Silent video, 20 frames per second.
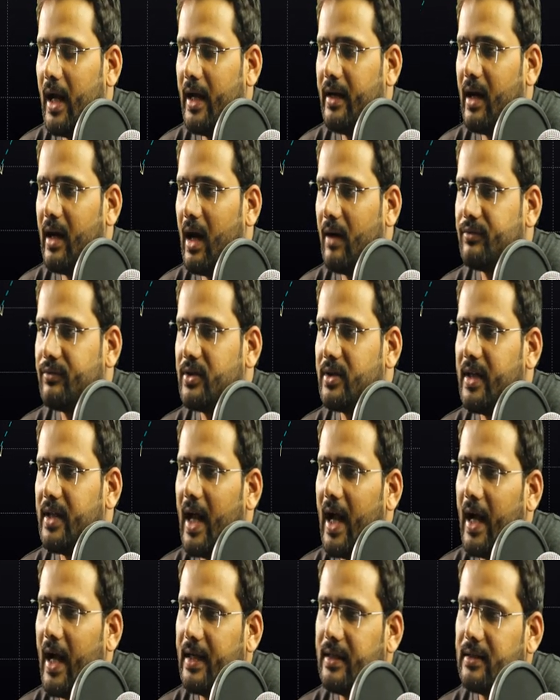and after
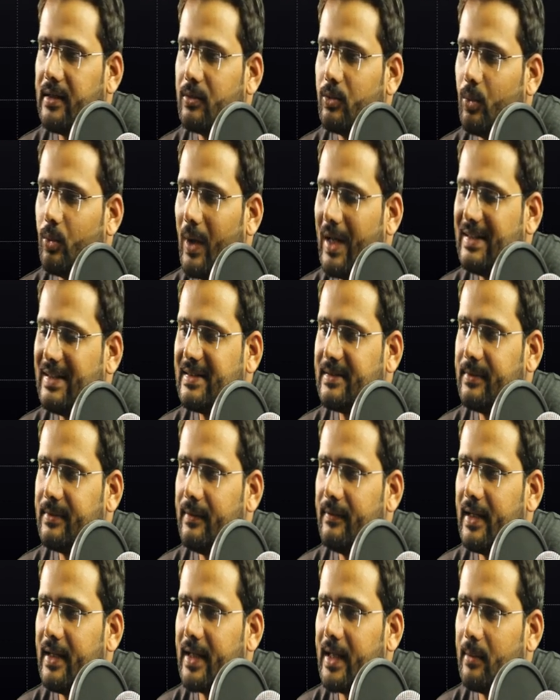that, once
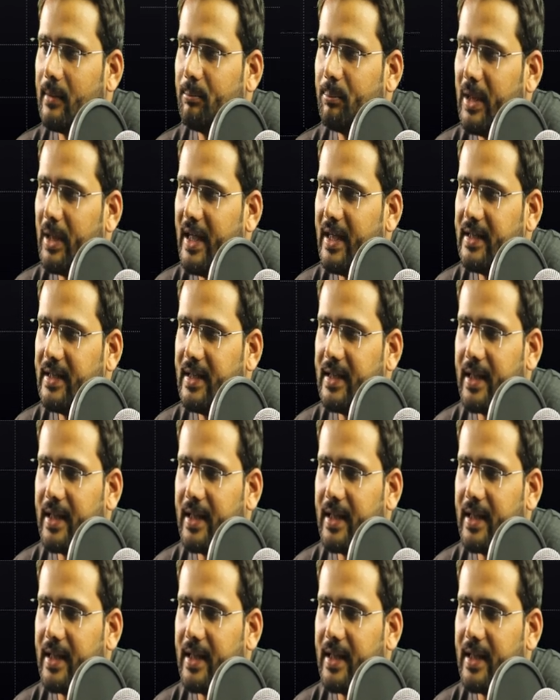we will complete